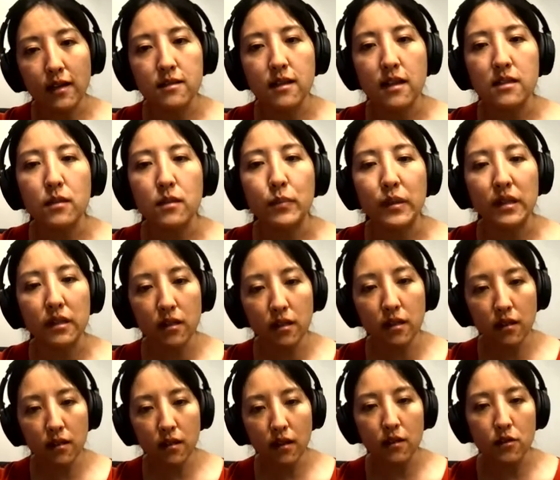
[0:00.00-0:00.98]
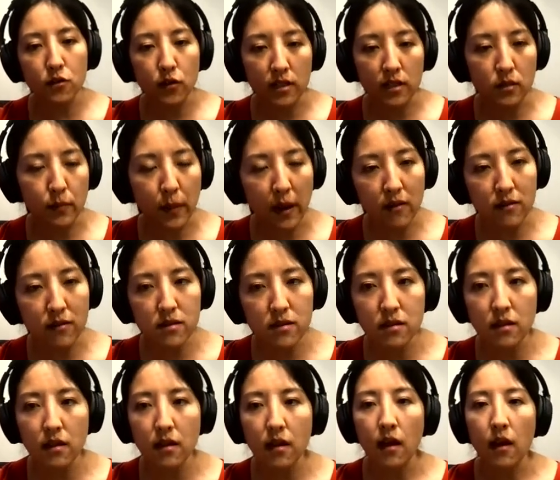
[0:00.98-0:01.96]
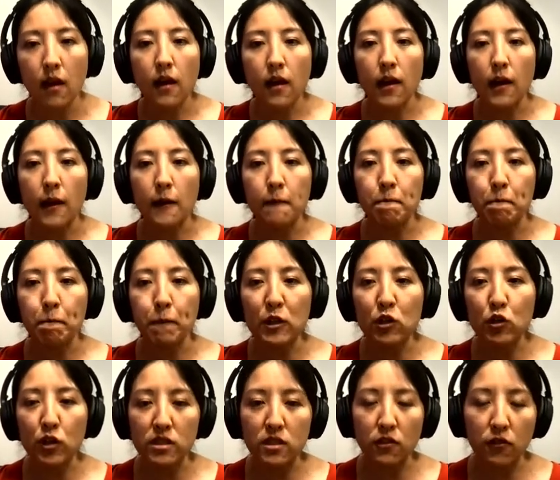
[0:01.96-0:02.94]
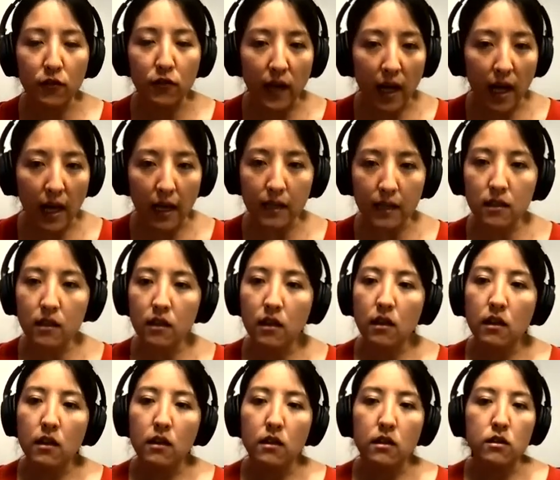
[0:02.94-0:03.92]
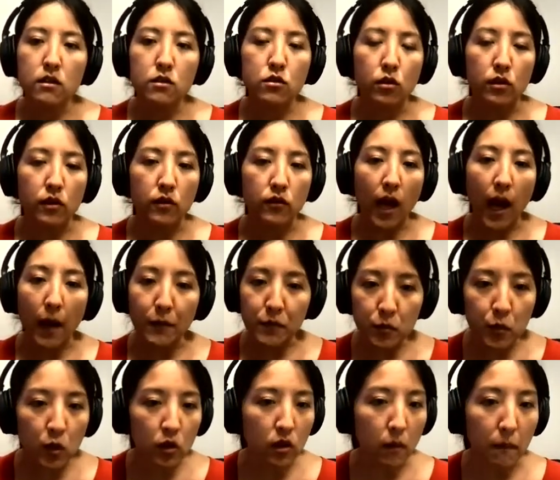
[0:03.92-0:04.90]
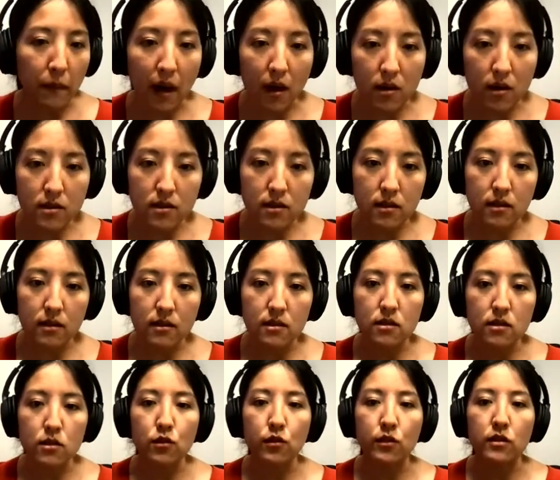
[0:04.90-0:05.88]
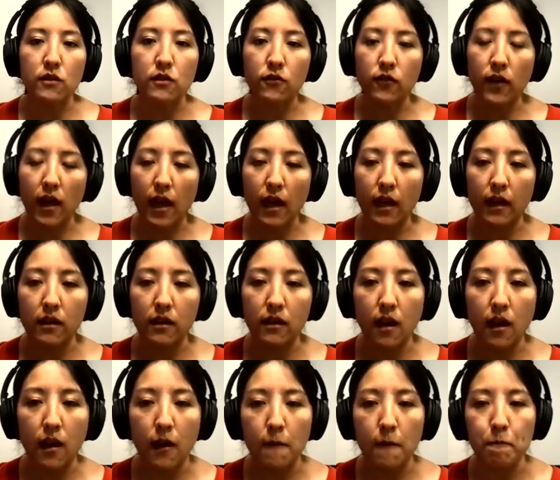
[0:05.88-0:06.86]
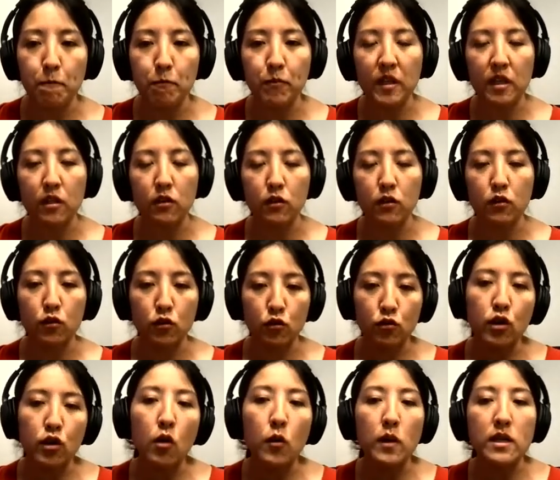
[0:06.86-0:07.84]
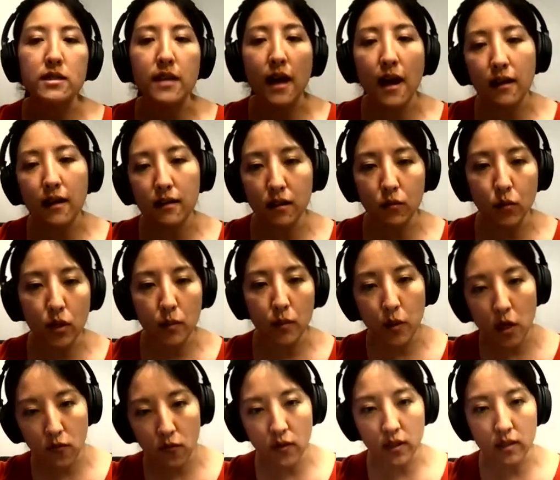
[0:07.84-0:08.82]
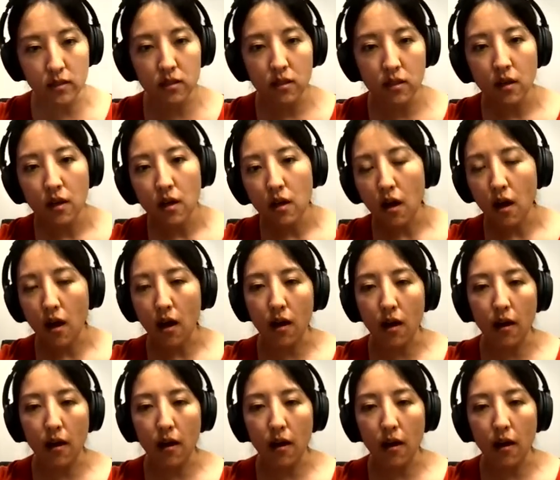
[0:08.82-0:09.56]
great accessibility and transparency. You can define sort of optimal comparisons. You can define, you know exactly what a perfect